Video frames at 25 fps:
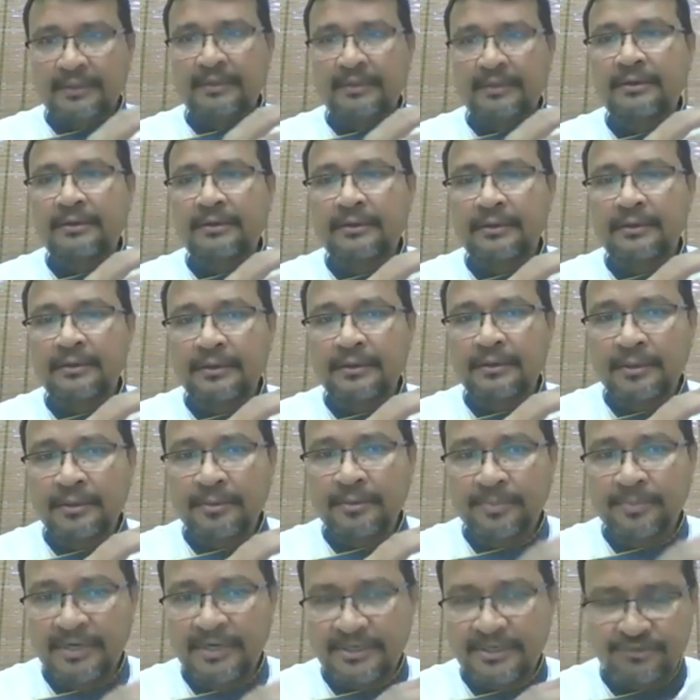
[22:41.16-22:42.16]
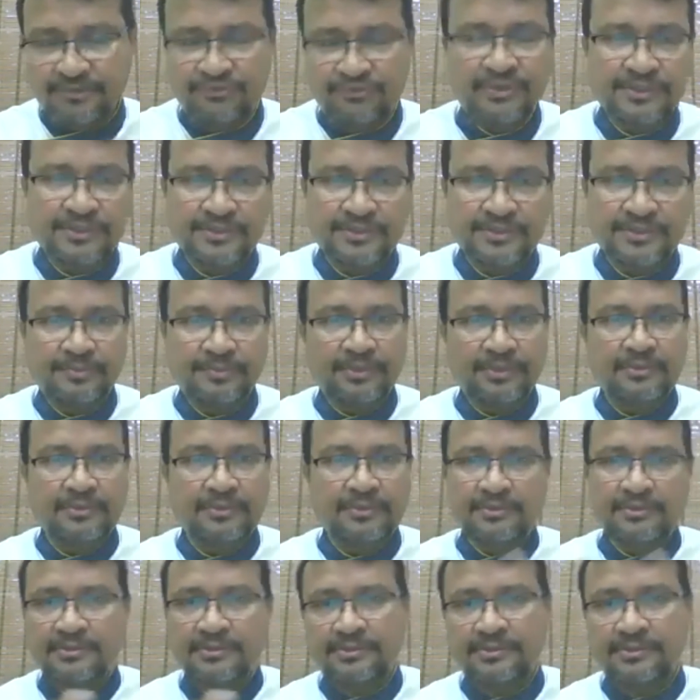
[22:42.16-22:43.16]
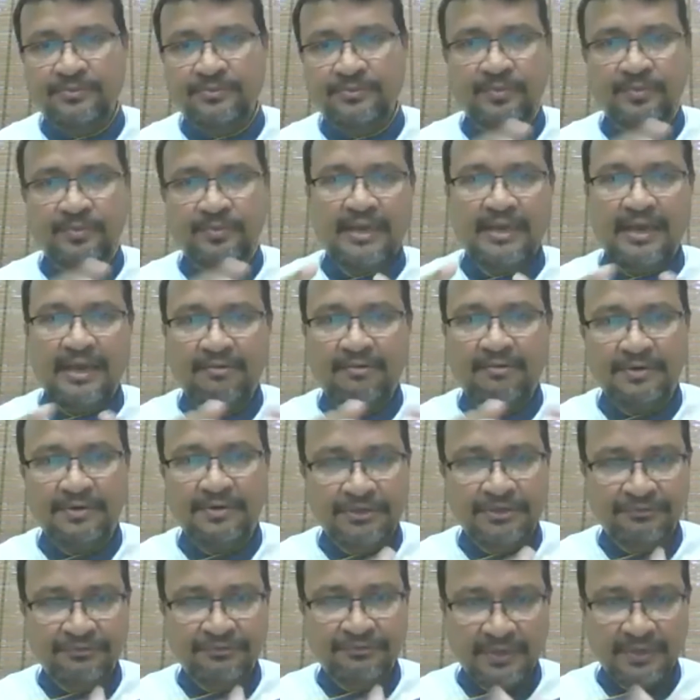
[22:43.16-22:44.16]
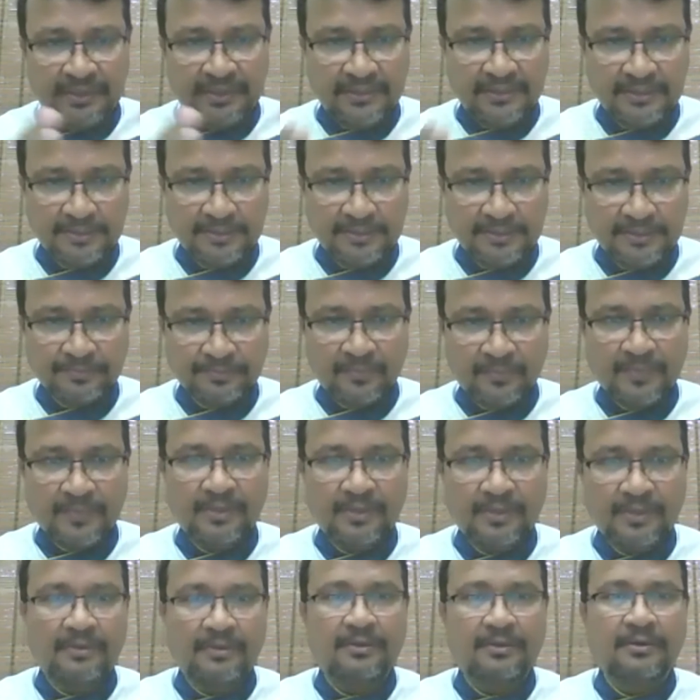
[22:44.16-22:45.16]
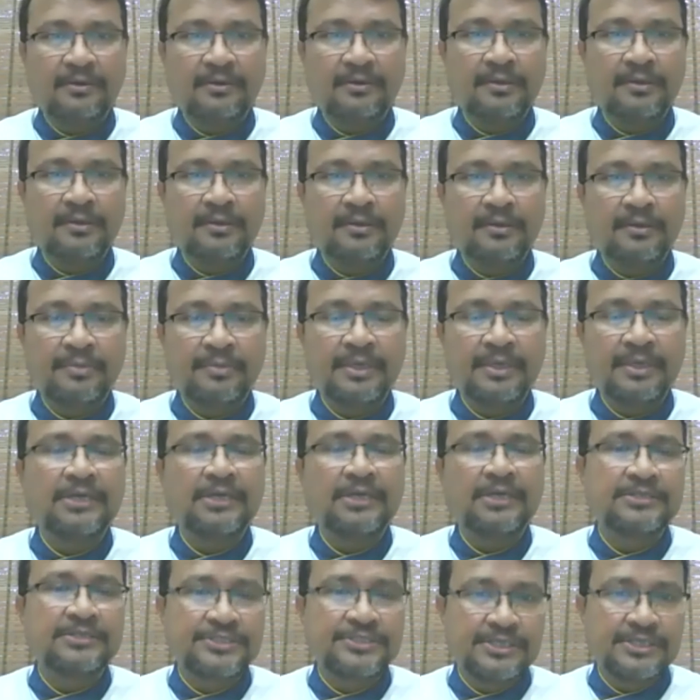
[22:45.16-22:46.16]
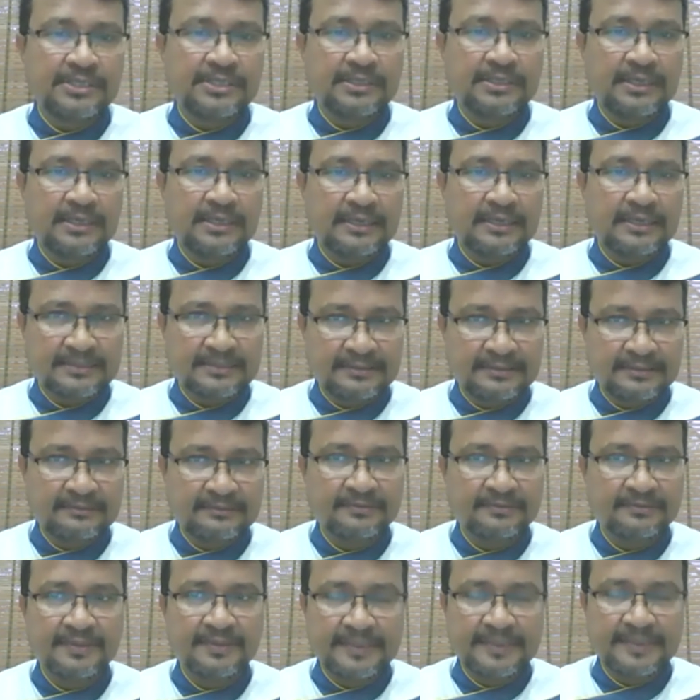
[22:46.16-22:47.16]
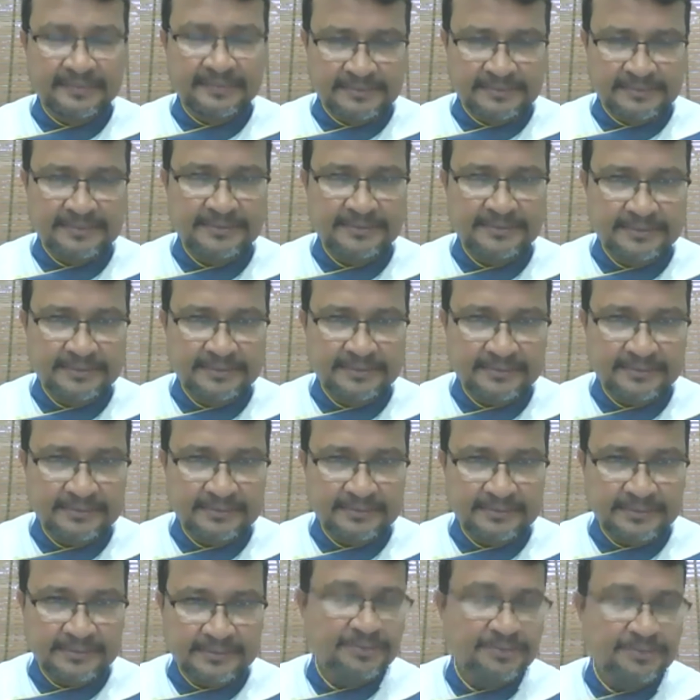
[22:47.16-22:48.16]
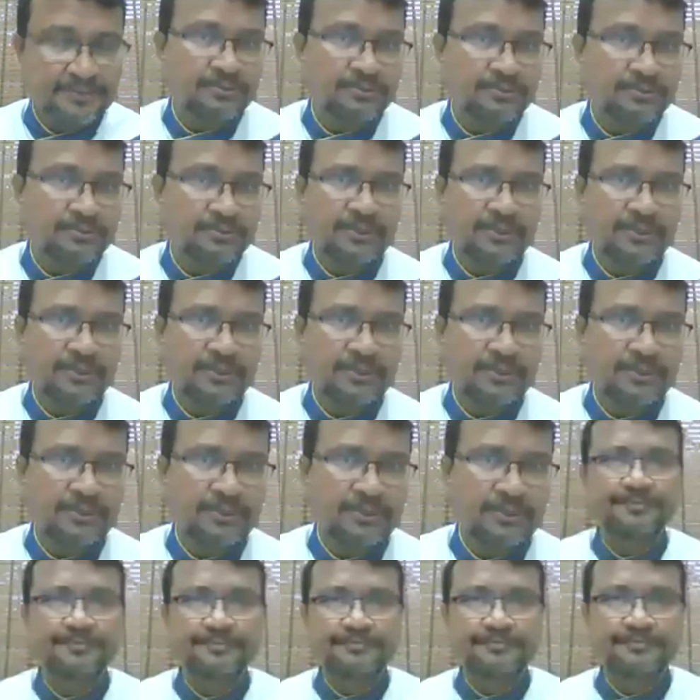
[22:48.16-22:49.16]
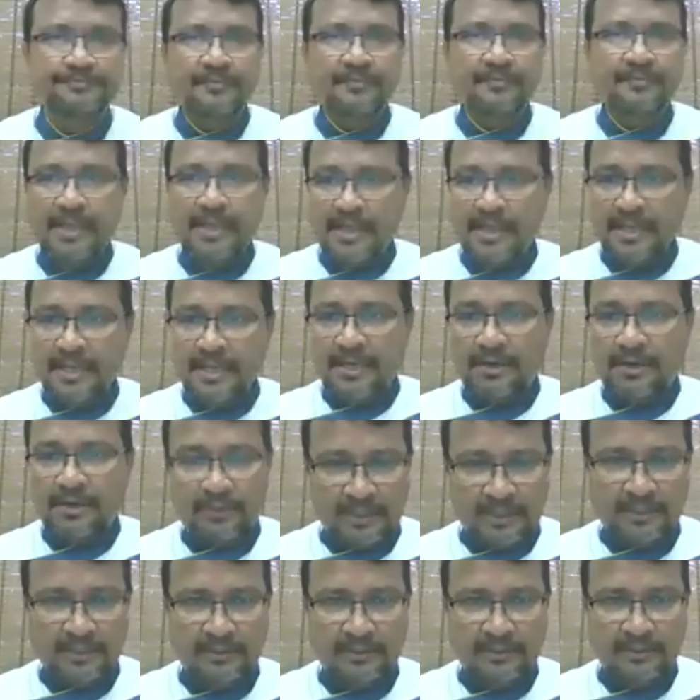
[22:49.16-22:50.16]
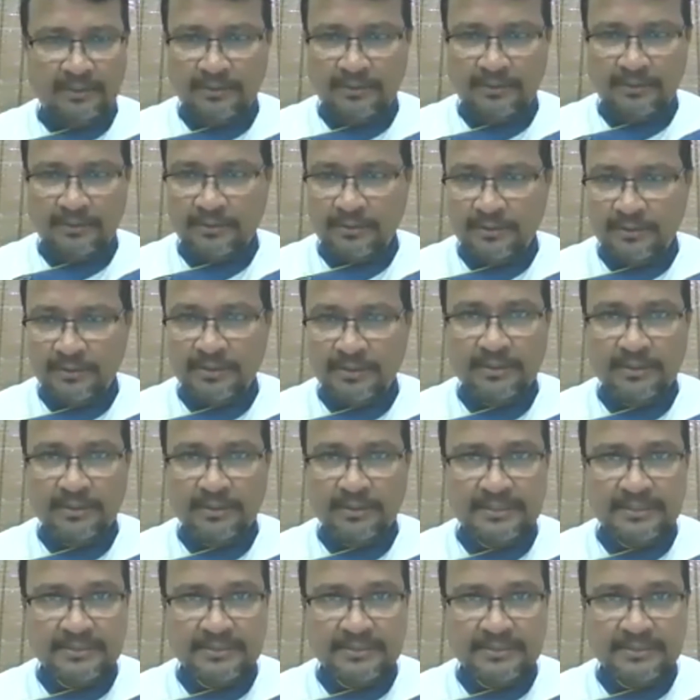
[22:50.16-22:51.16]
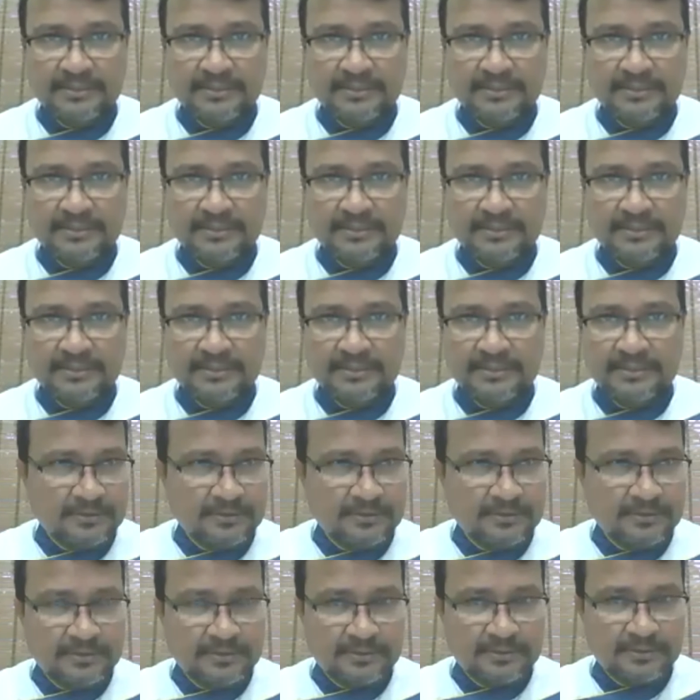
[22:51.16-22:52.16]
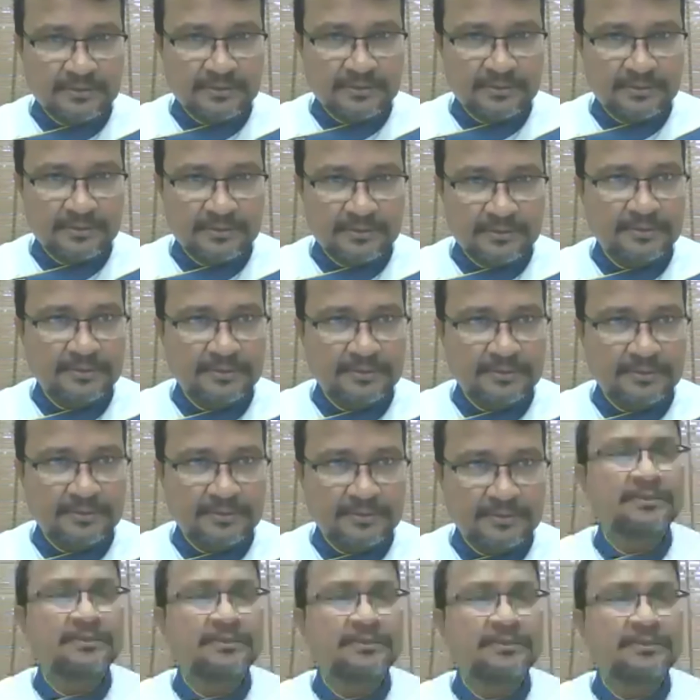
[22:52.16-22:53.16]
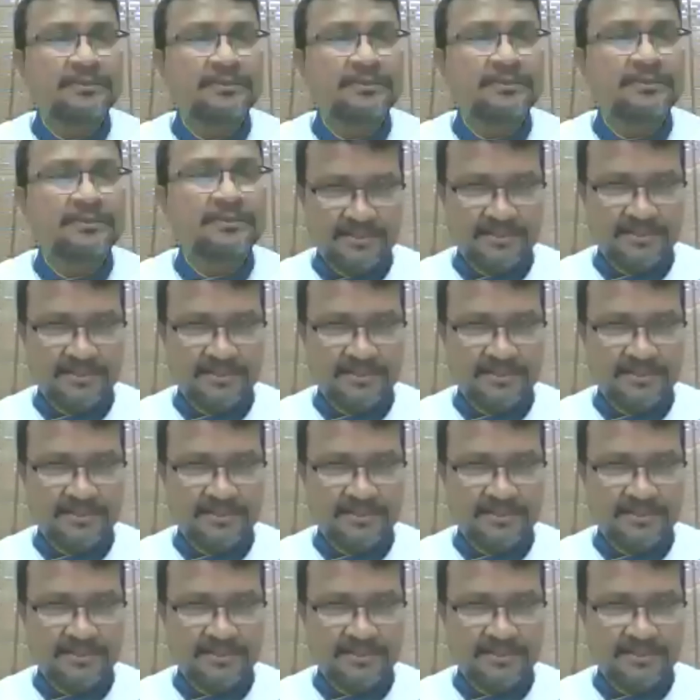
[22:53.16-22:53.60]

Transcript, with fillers: uh, a bread structure because they have a different uh, uh, biology as an ingredient. Uh, that is what I would say. Okay. Is Chef, I just wanted to ask, yeah, can please. we